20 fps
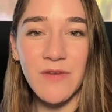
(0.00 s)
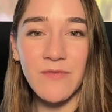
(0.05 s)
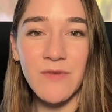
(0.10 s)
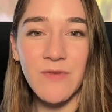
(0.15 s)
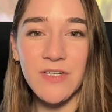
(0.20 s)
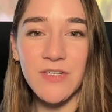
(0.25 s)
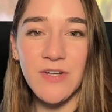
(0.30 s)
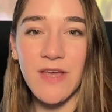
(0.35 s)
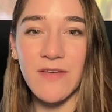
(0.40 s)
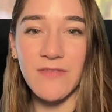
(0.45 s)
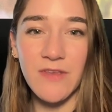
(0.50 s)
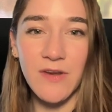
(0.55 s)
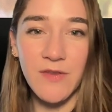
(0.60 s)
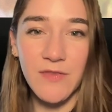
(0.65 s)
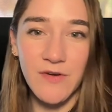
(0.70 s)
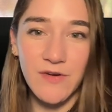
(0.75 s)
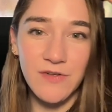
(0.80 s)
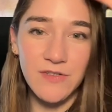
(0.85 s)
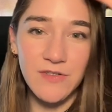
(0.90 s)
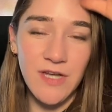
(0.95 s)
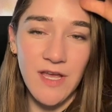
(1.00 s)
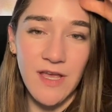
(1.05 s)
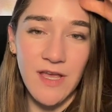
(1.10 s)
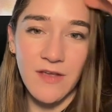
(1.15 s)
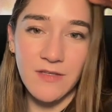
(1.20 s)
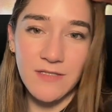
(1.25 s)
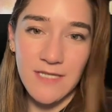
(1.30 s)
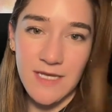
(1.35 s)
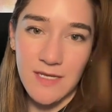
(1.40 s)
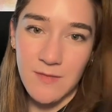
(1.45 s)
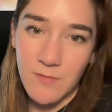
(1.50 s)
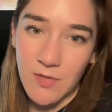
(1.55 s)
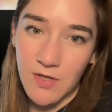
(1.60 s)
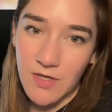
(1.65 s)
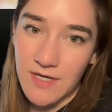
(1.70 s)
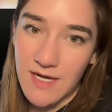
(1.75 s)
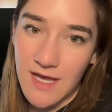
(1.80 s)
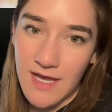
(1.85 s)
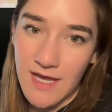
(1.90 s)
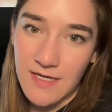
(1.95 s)
Bree and Roger have their third child
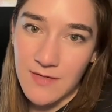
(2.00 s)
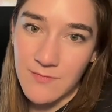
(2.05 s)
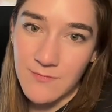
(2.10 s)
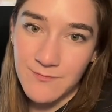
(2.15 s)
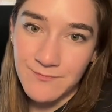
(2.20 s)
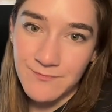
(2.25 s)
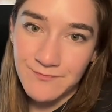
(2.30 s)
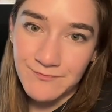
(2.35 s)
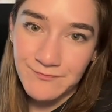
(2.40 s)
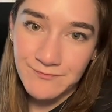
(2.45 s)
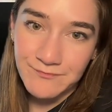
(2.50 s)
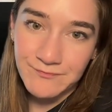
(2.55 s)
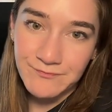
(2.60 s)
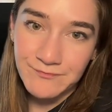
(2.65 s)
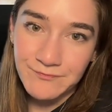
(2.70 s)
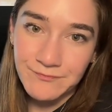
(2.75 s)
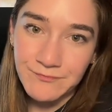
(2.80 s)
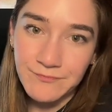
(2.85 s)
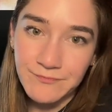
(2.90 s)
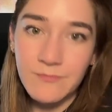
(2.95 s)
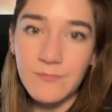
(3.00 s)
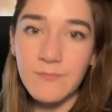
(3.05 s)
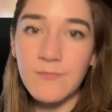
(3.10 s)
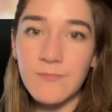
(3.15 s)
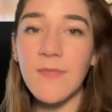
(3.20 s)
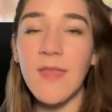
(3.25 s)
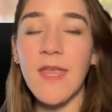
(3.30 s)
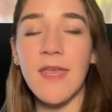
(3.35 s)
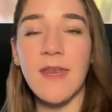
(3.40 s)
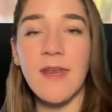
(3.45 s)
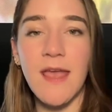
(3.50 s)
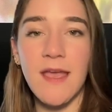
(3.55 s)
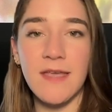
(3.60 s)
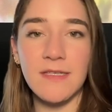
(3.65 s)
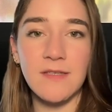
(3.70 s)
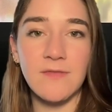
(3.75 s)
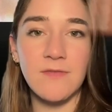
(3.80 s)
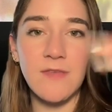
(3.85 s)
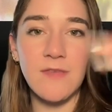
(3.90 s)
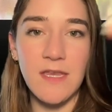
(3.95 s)
in book 9.
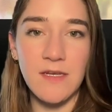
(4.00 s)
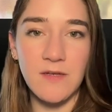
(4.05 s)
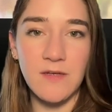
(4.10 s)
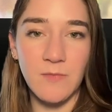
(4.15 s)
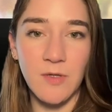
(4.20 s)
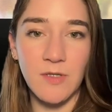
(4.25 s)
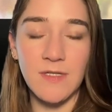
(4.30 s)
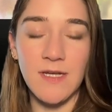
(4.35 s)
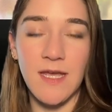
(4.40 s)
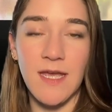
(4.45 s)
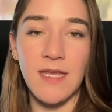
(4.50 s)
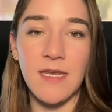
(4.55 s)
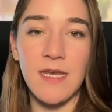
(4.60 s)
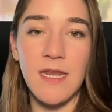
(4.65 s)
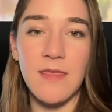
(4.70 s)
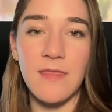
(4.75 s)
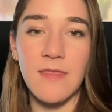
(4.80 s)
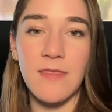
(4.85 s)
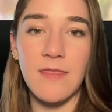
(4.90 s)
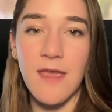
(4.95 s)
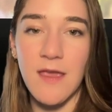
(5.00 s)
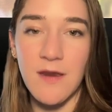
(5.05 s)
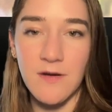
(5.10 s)
And as of the end of book 9,